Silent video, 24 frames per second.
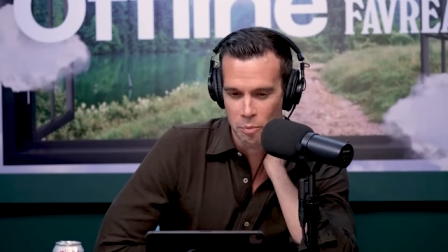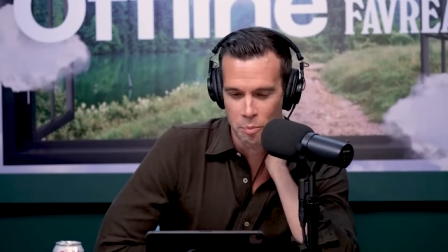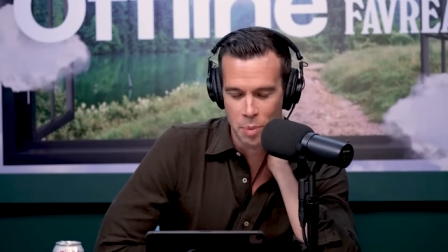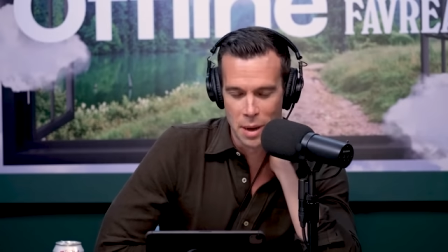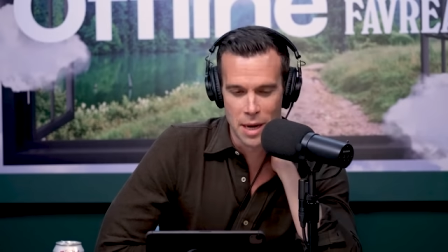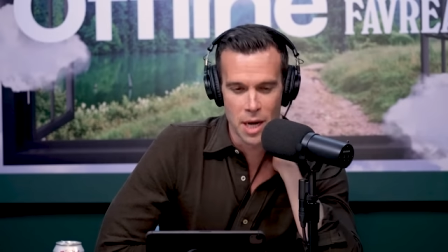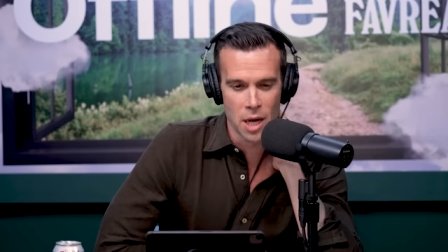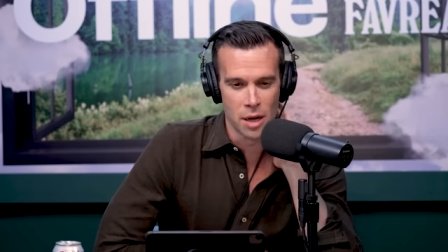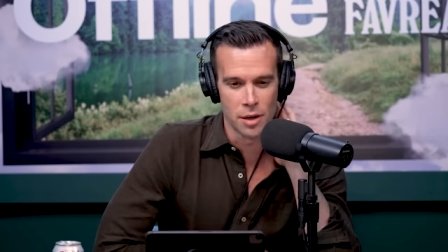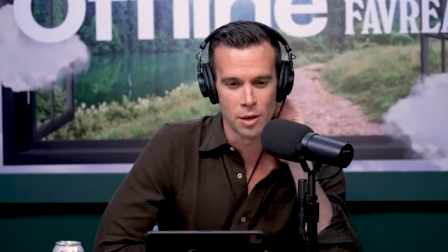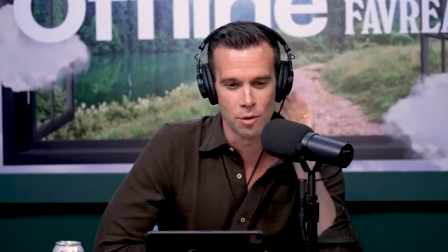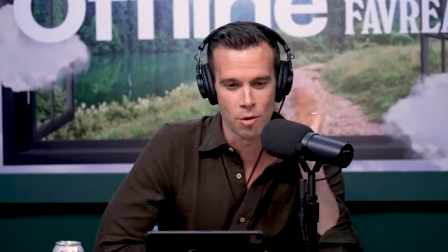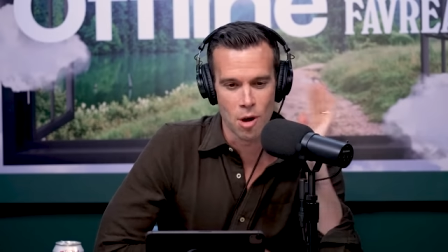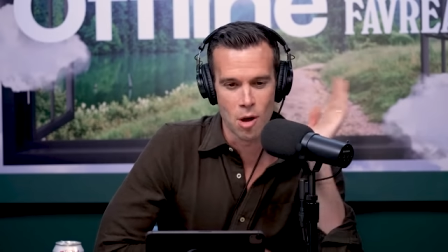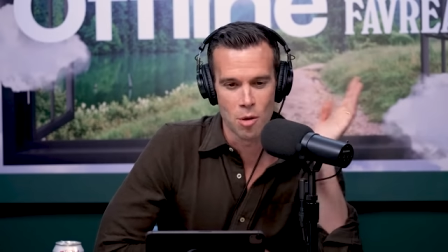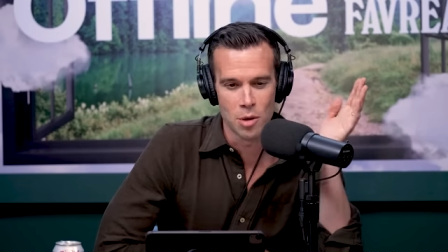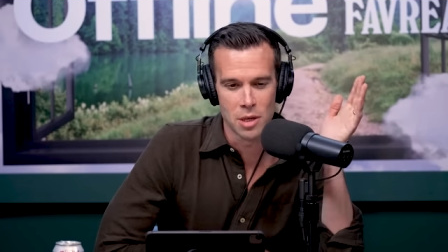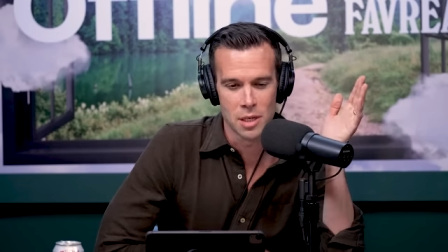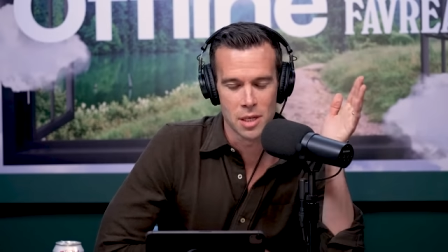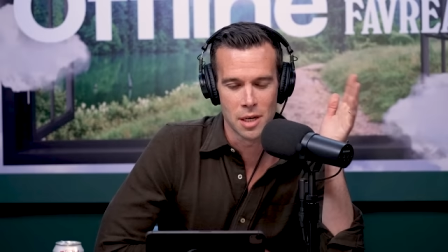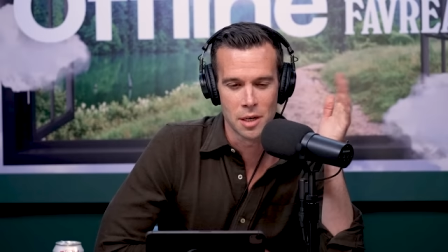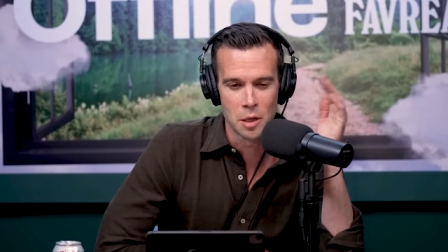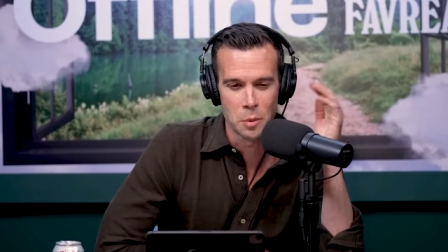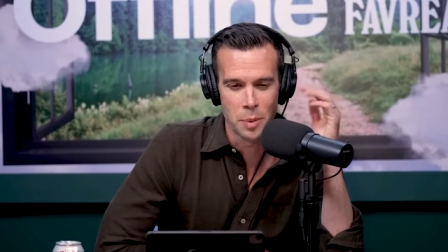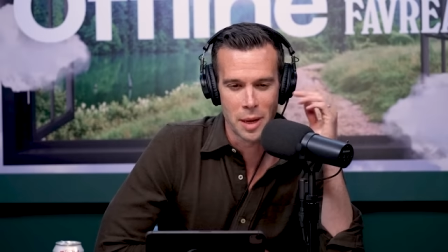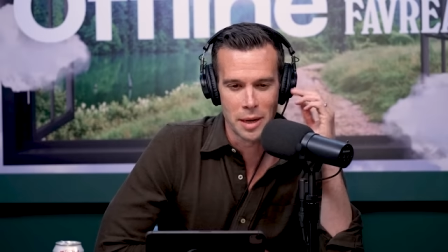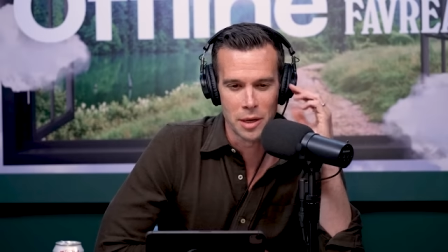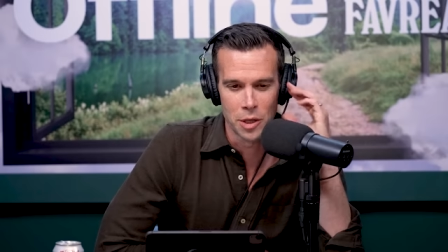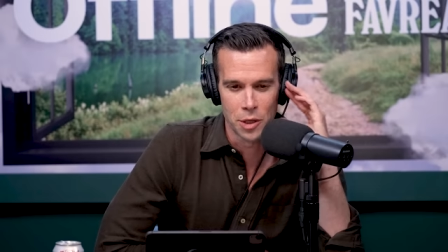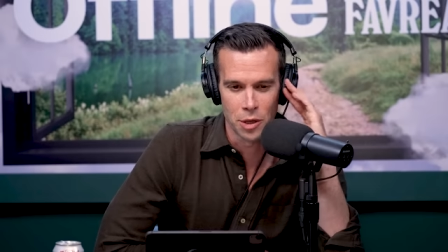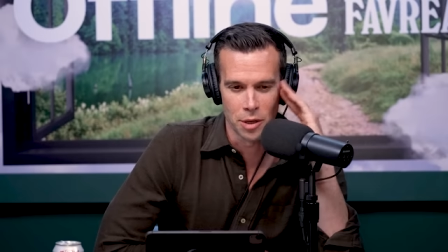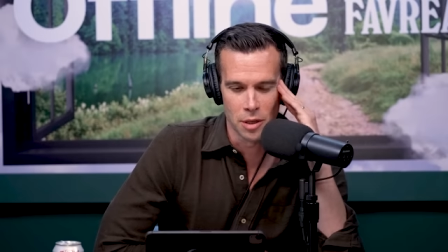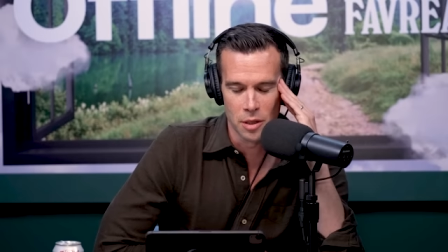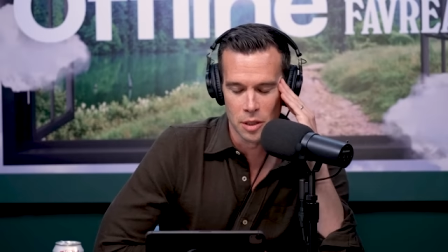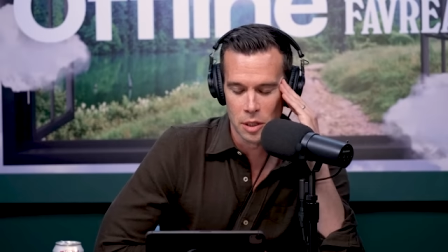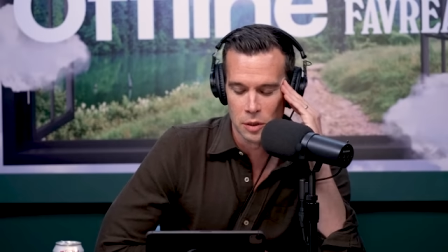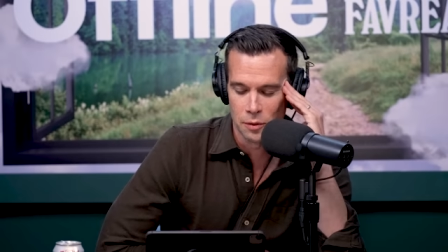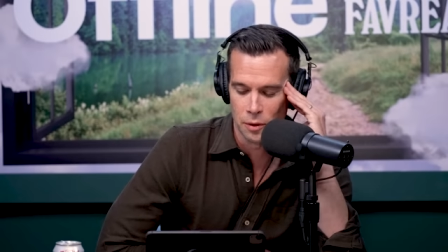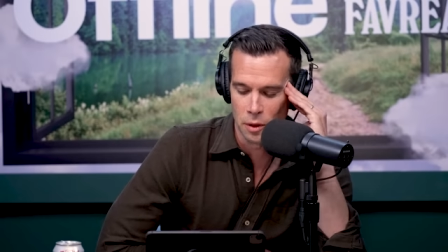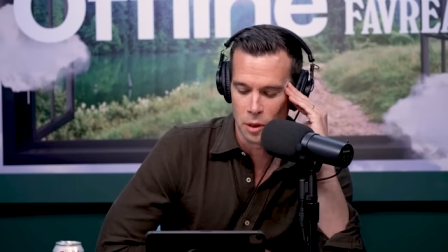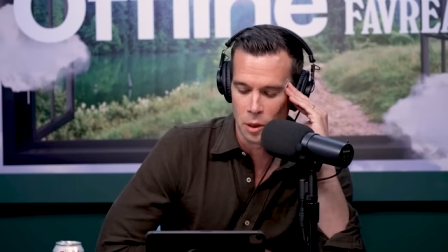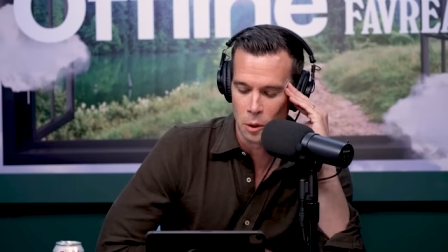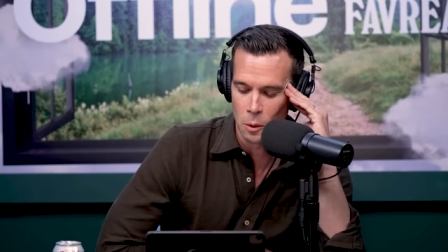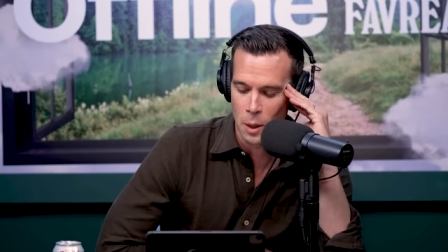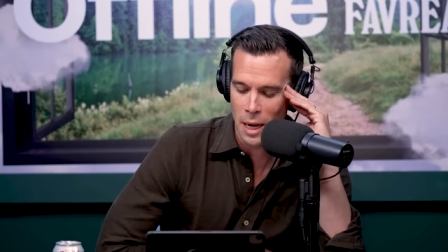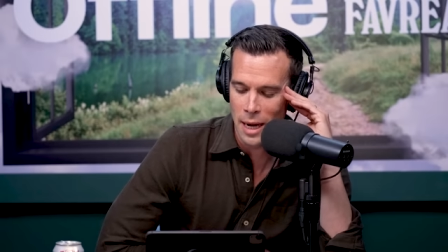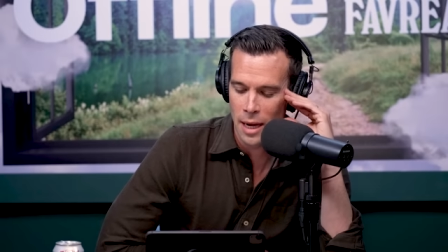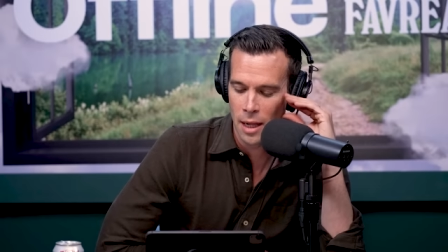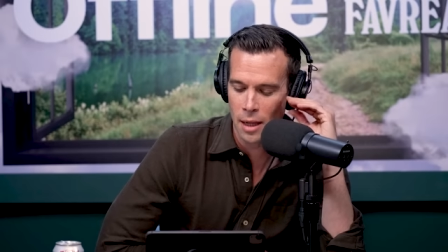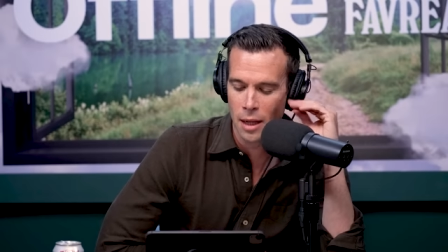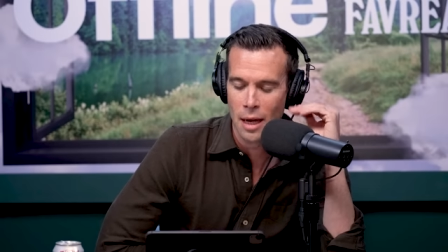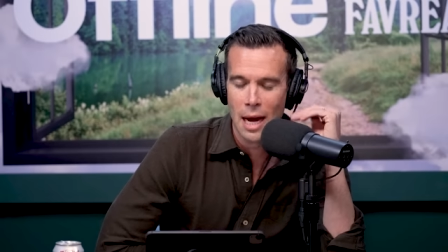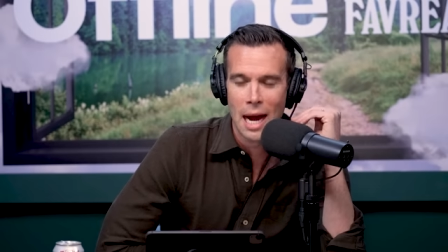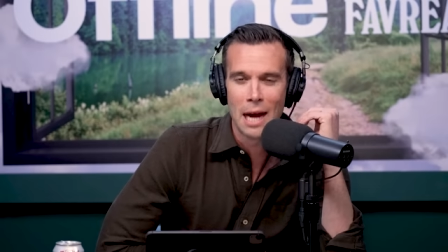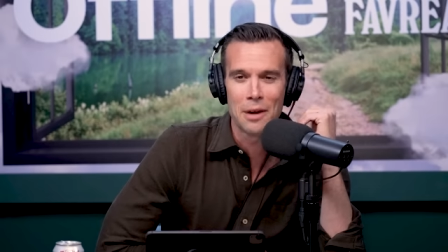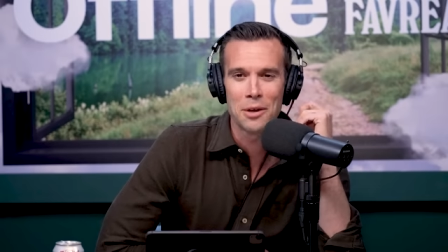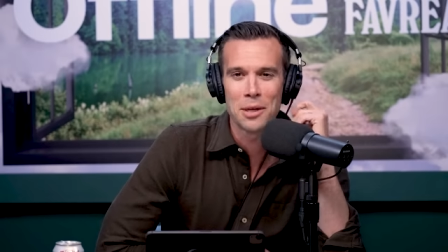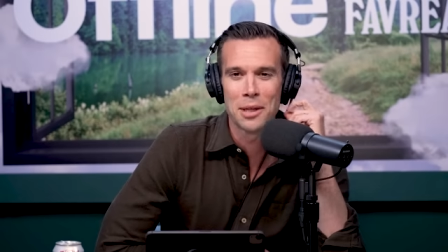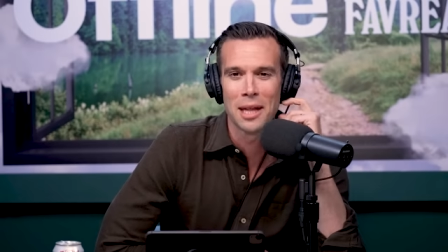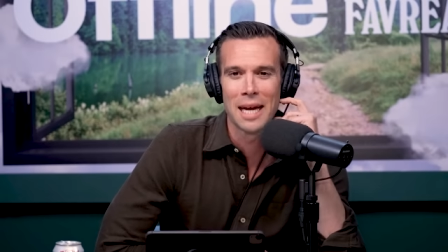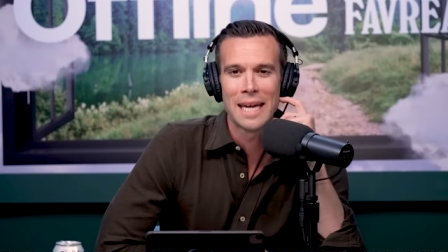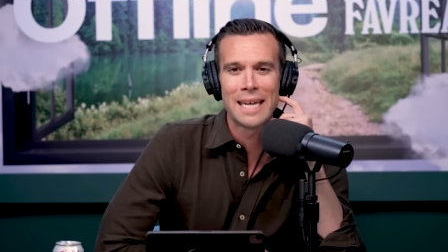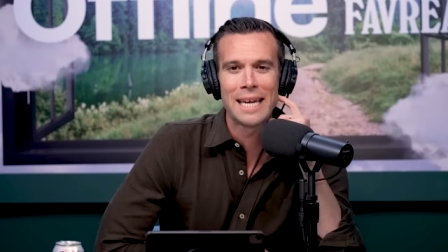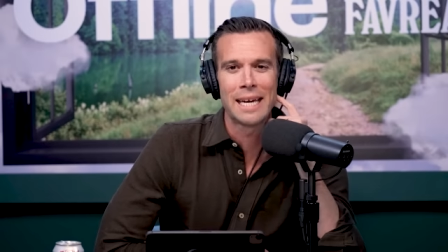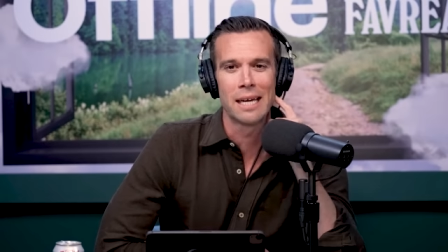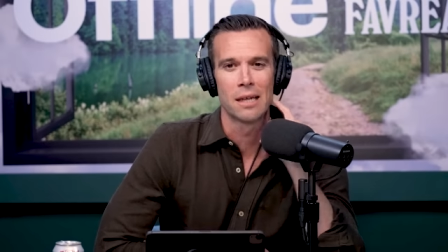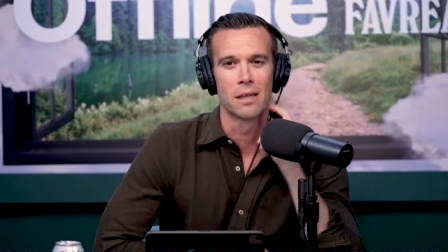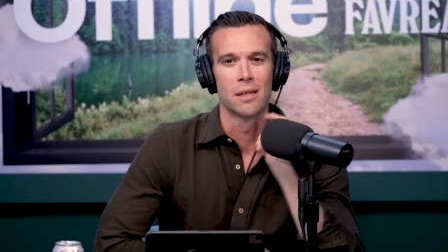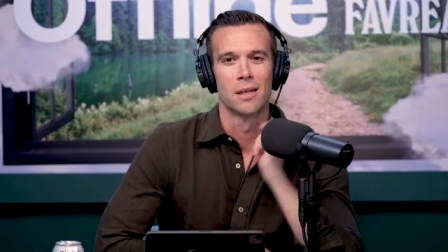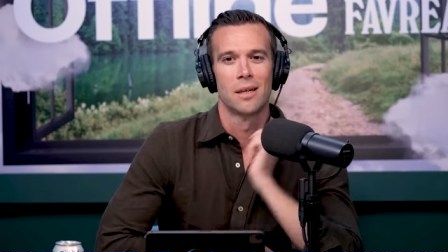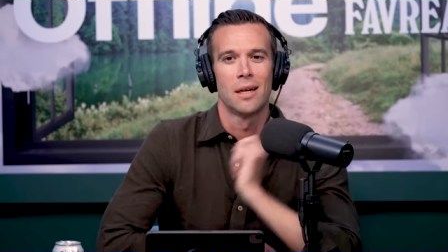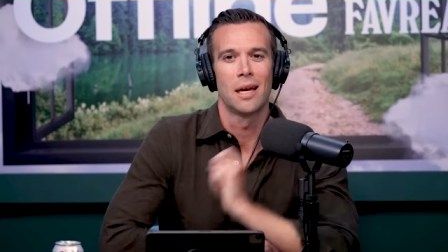been on your own as an independent journalist for a little while. How do you like it?